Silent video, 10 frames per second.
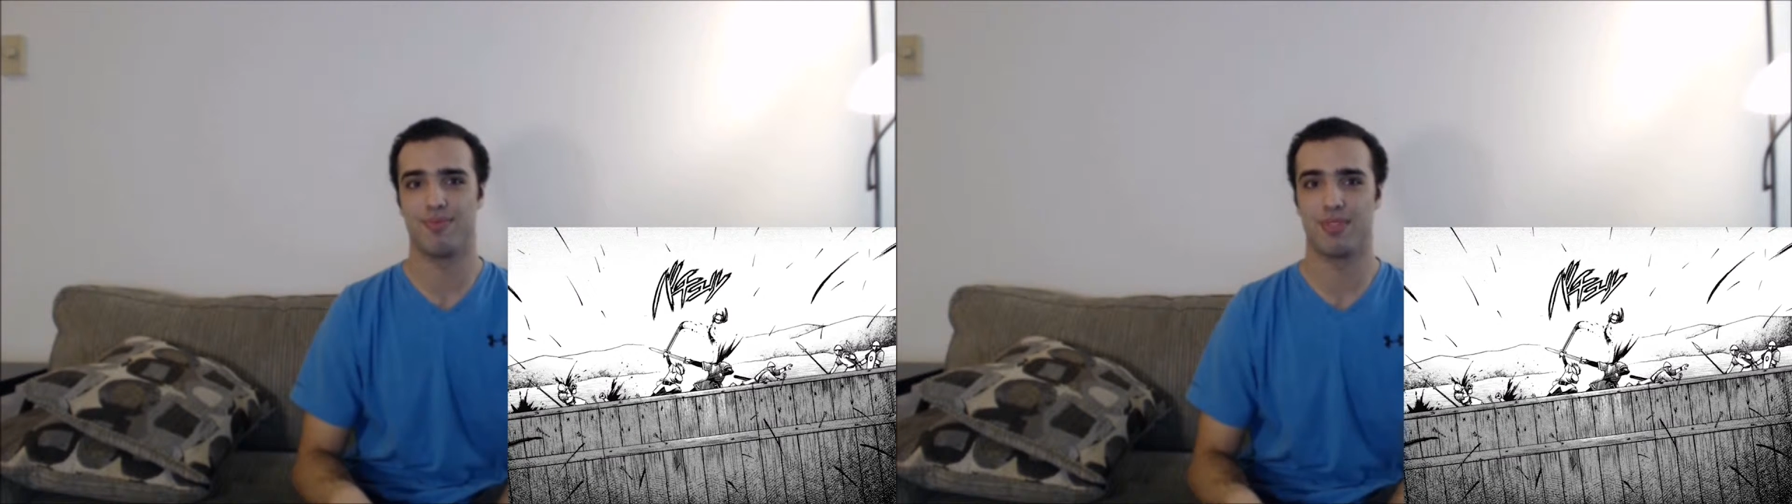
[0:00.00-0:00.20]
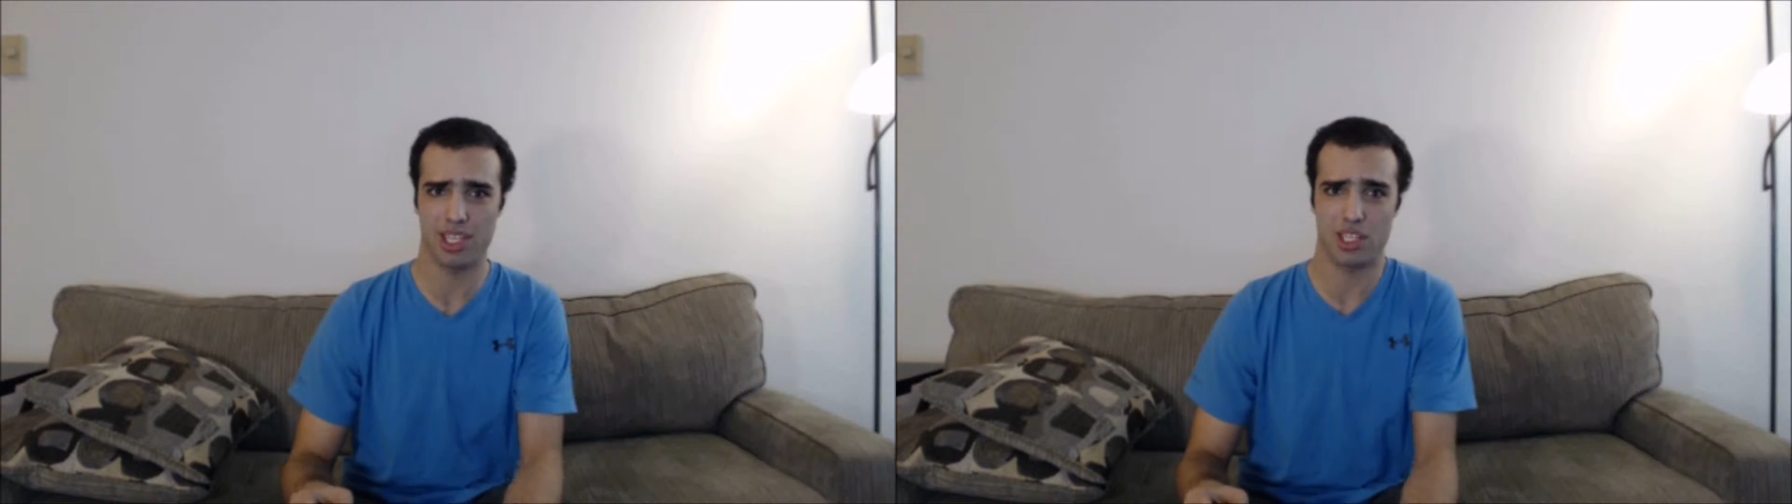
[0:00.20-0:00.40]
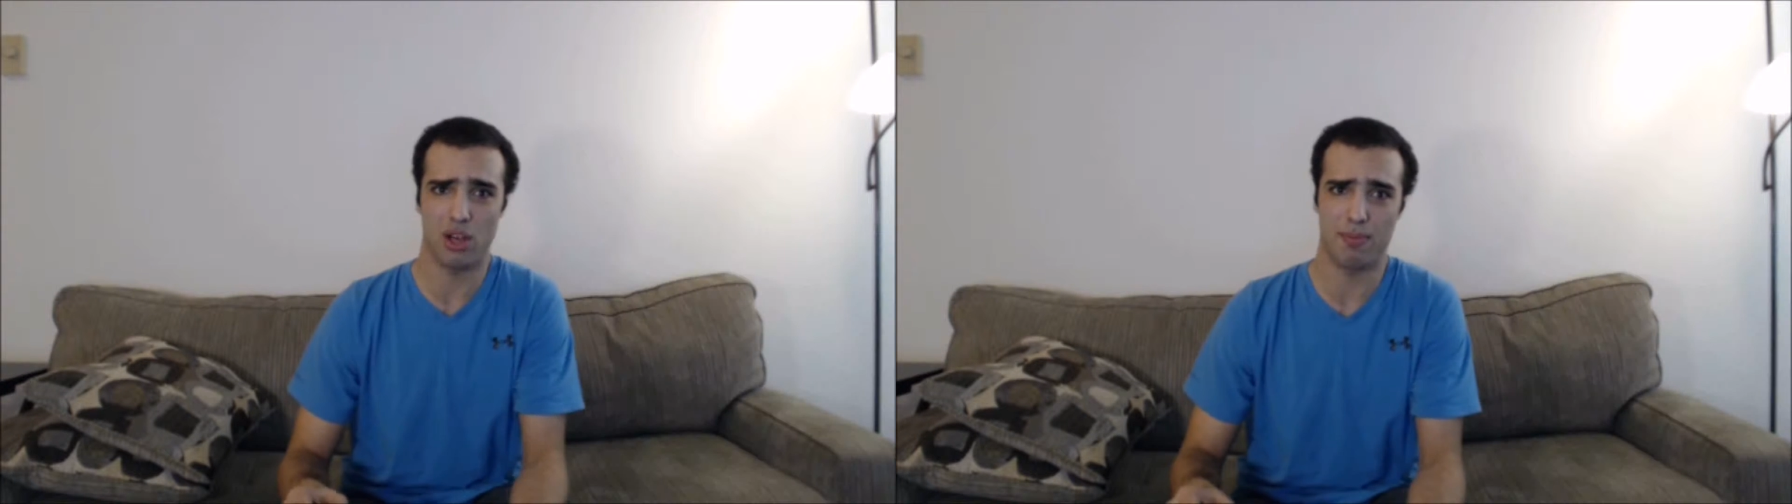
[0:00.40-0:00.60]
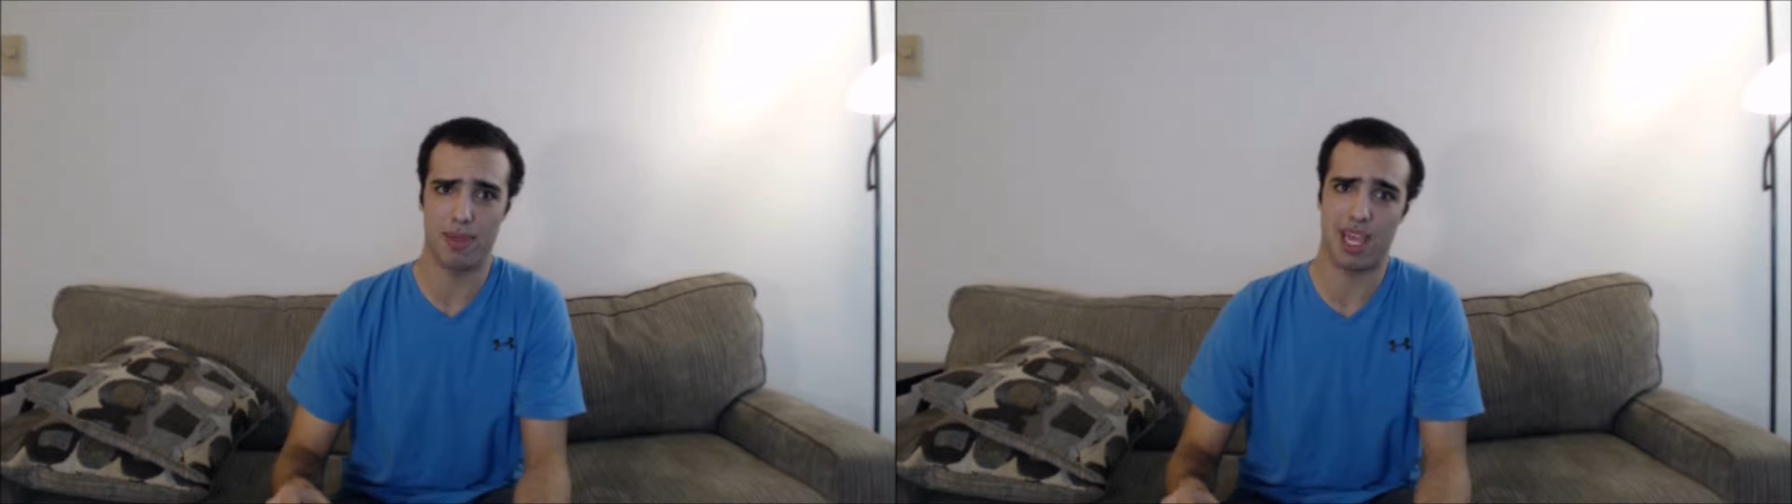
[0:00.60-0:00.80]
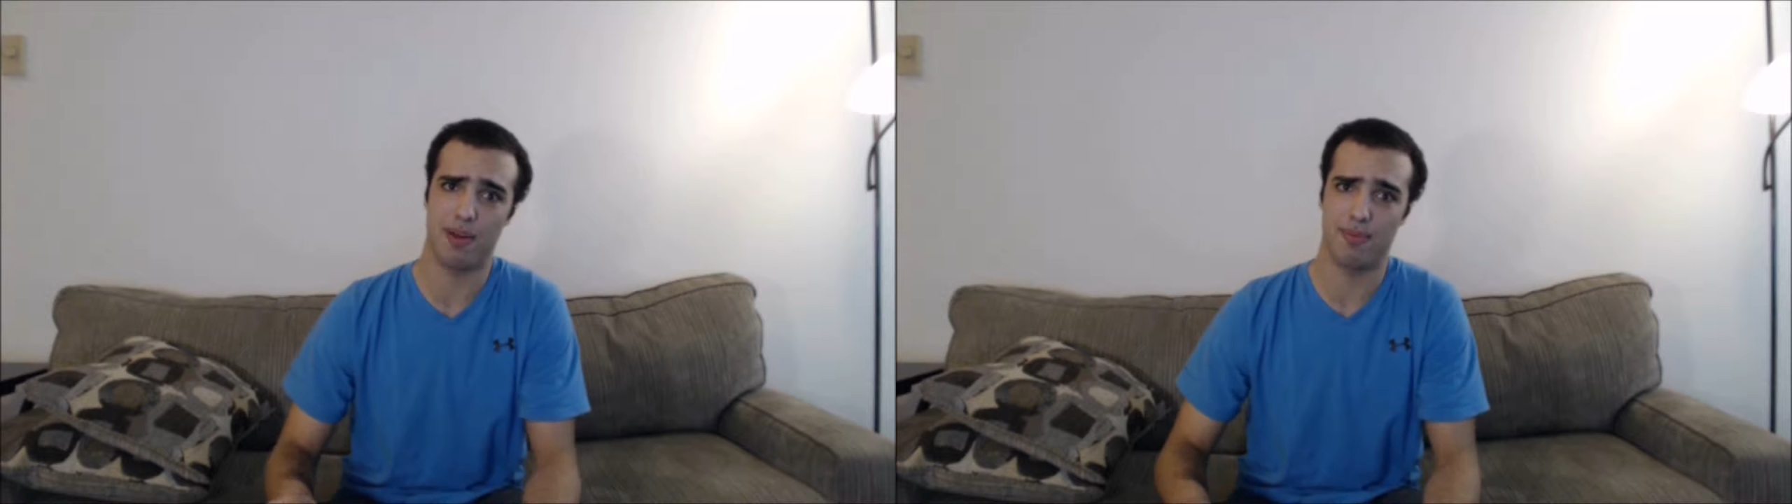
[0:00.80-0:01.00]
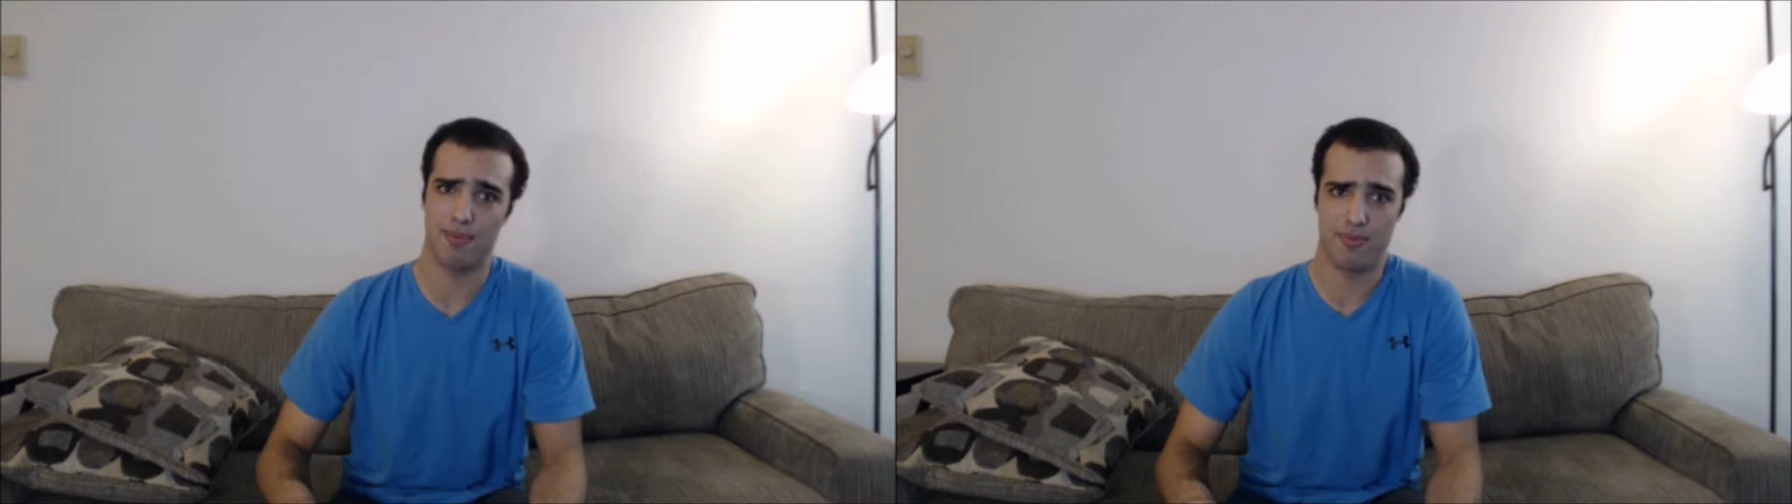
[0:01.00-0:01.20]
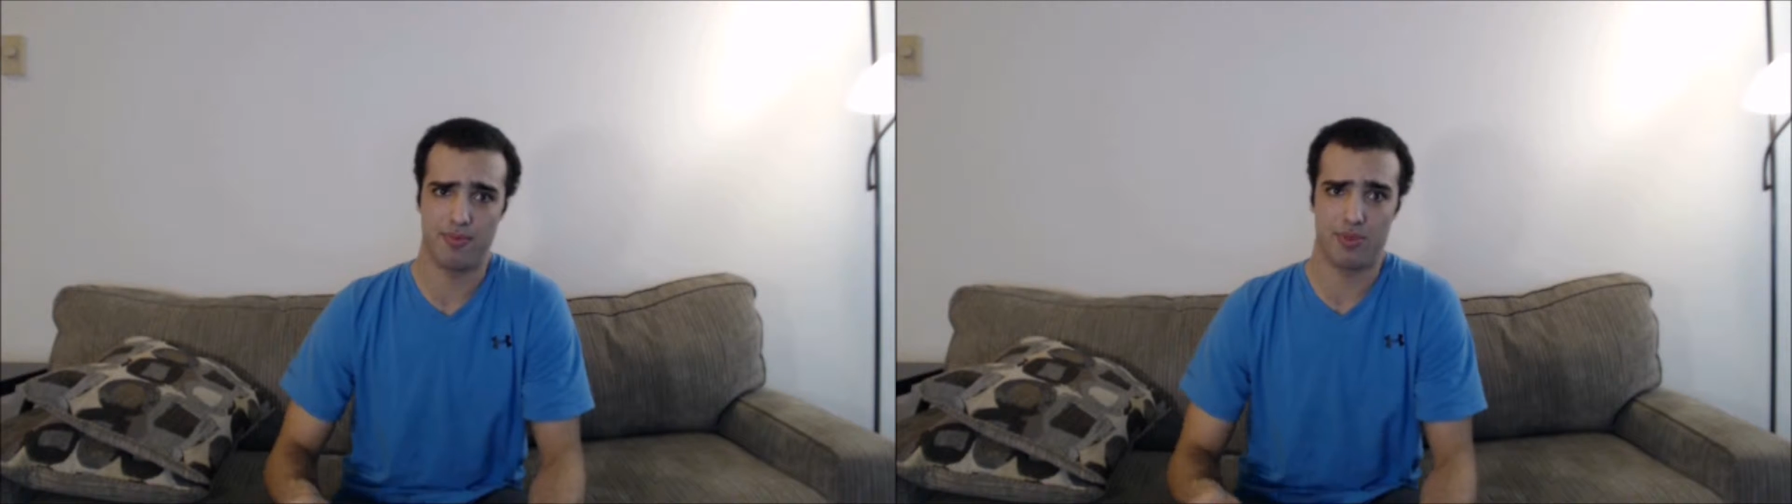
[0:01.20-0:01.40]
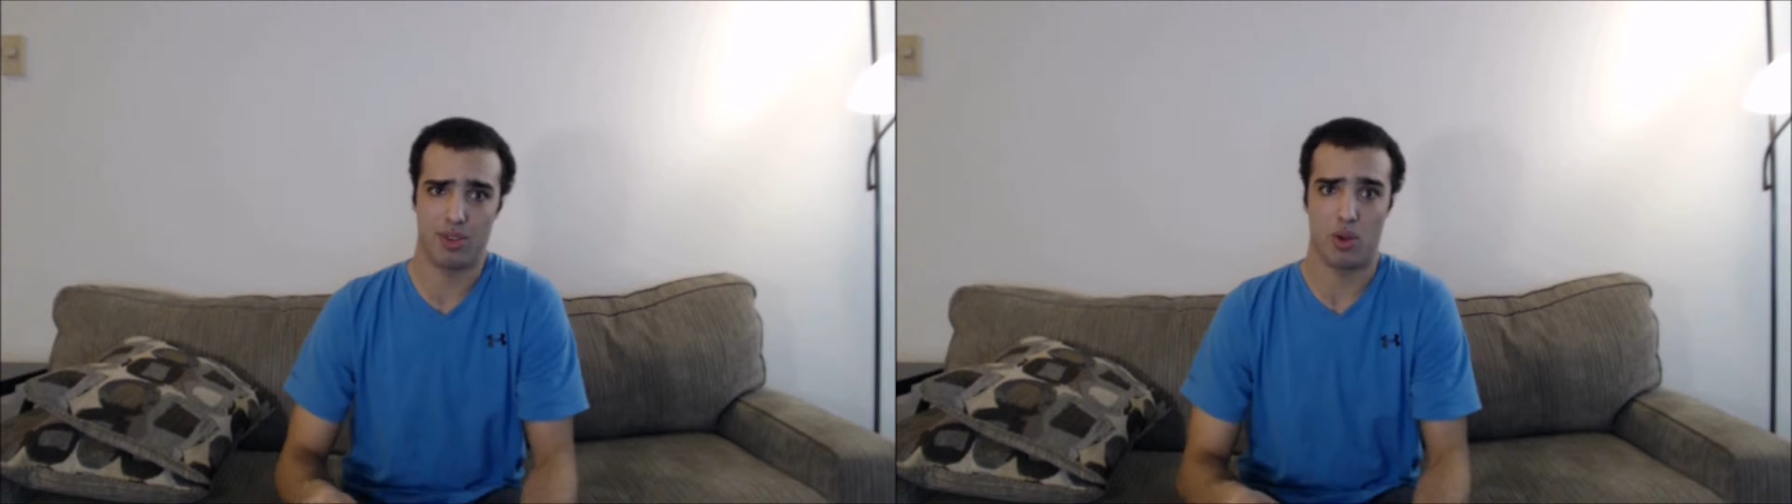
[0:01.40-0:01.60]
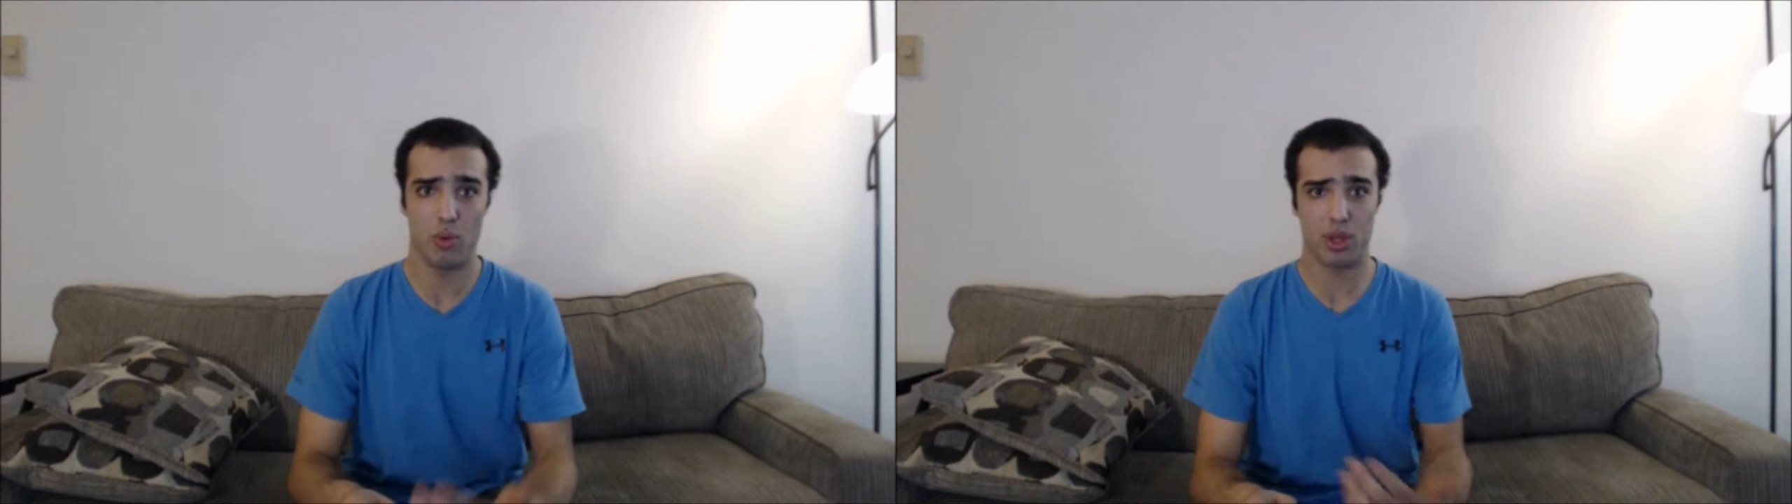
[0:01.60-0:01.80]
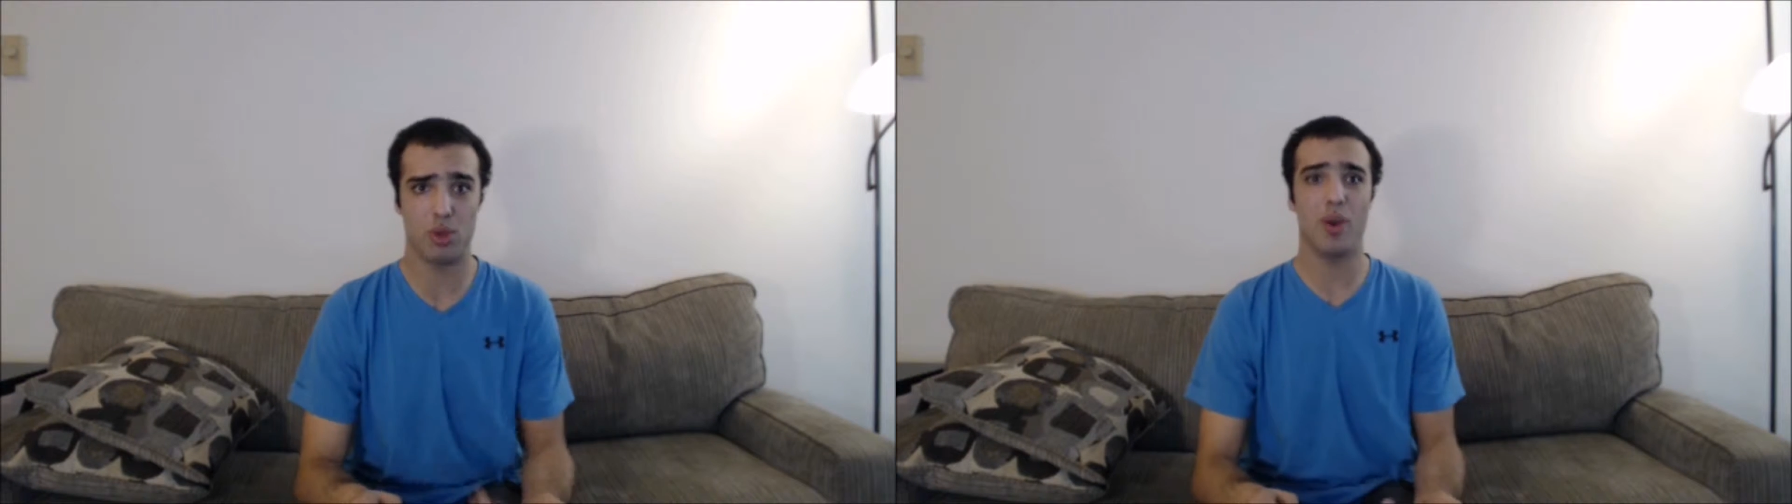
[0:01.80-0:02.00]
What does this all mean? With